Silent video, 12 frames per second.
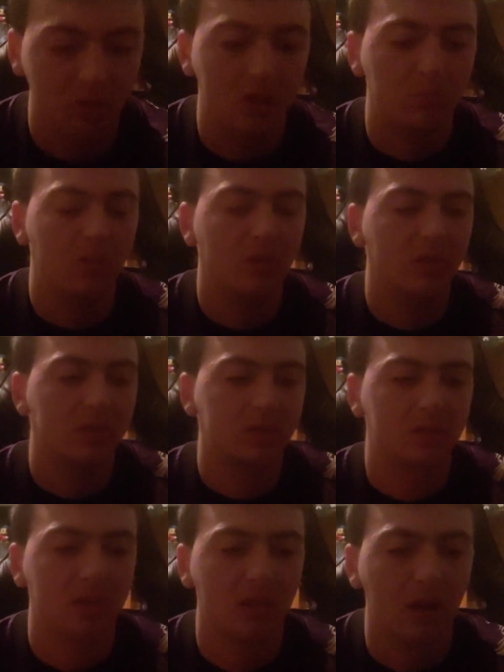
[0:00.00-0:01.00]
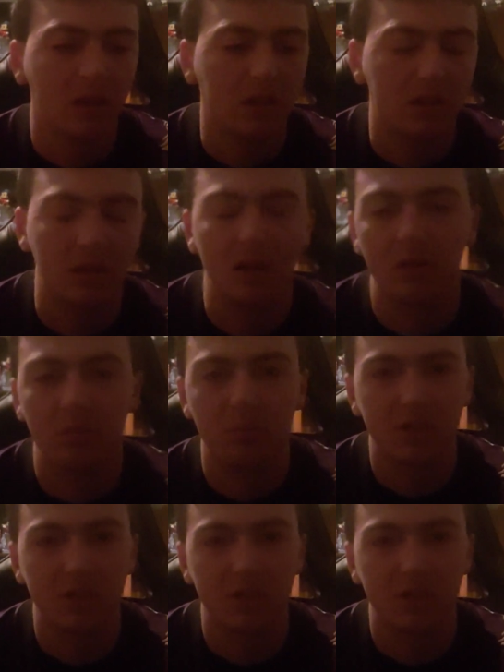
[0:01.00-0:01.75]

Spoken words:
great movies that